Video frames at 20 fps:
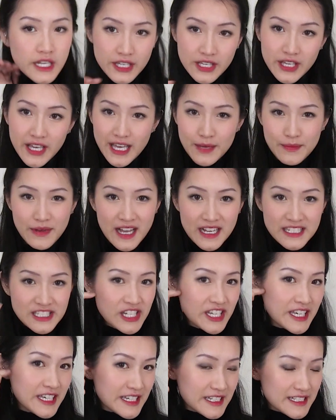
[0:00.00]
Tuck your hair
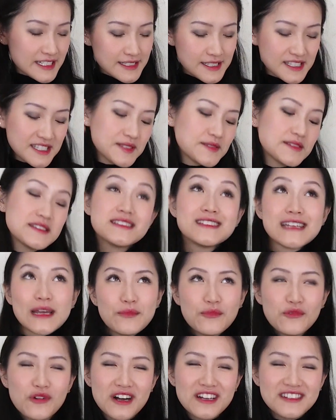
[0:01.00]
behind your ears.
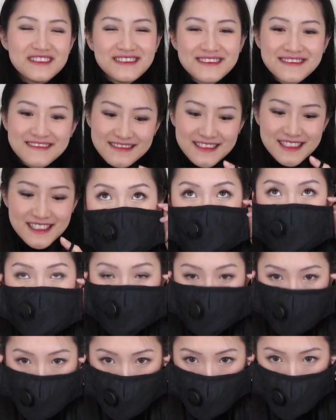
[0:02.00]
Step 1.
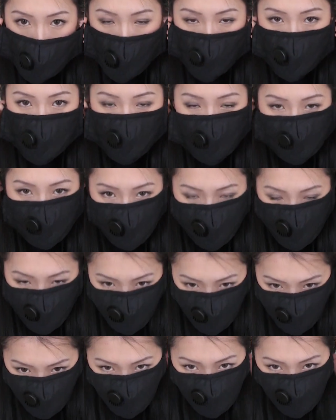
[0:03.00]
Place it carefully